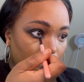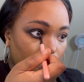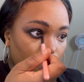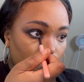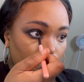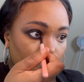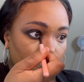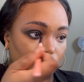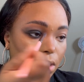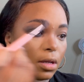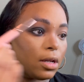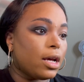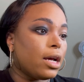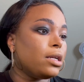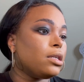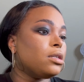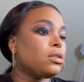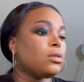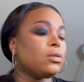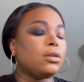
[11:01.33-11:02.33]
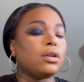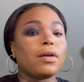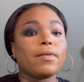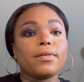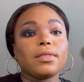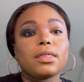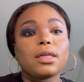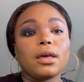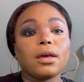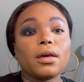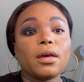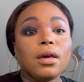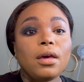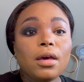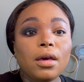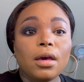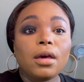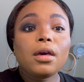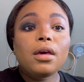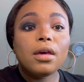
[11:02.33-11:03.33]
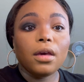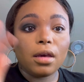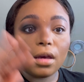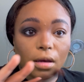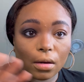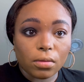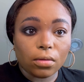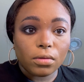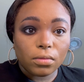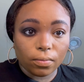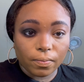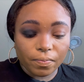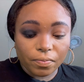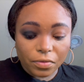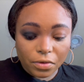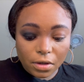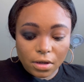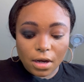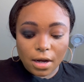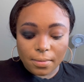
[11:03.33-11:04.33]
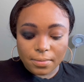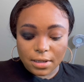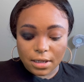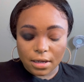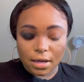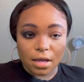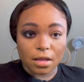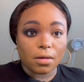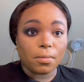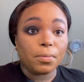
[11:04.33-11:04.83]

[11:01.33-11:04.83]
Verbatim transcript: When we put the lashes on and everything, it'll come together.